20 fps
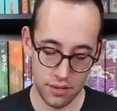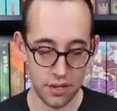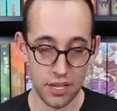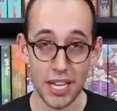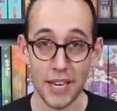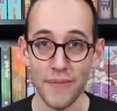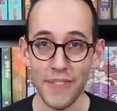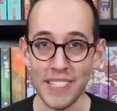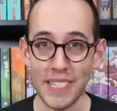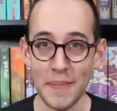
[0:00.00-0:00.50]

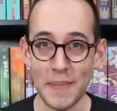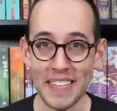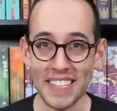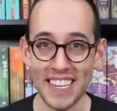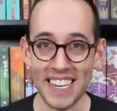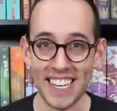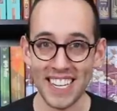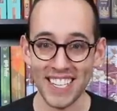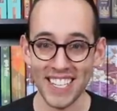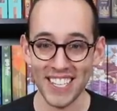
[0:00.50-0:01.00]
The
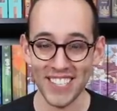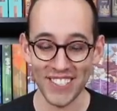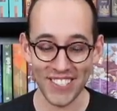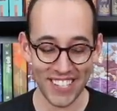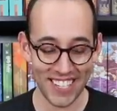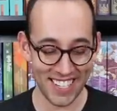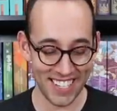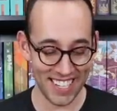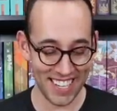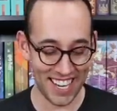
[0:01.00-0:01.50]
invisibility
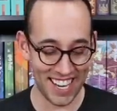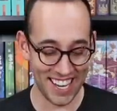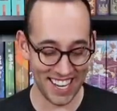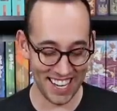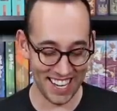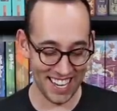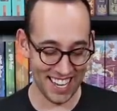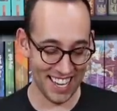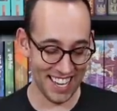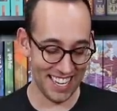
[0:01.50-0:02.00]
cloak,
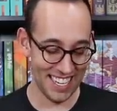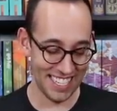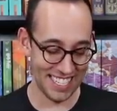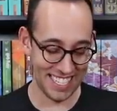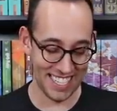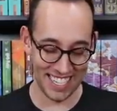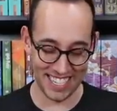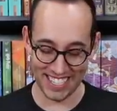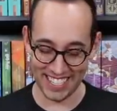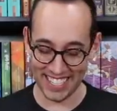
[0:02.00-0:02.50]
because
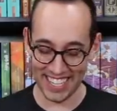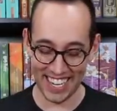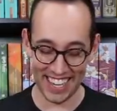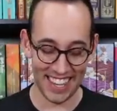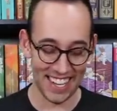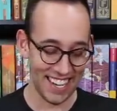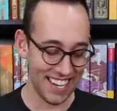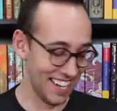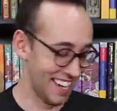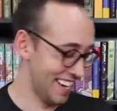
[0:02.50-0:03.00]
there's
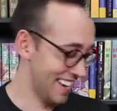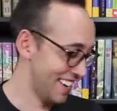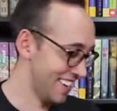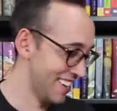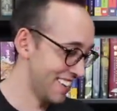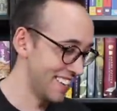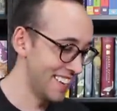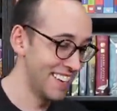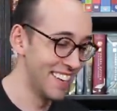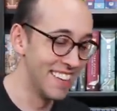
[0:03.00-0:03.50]
nothing in
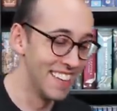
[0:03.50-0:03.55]
here.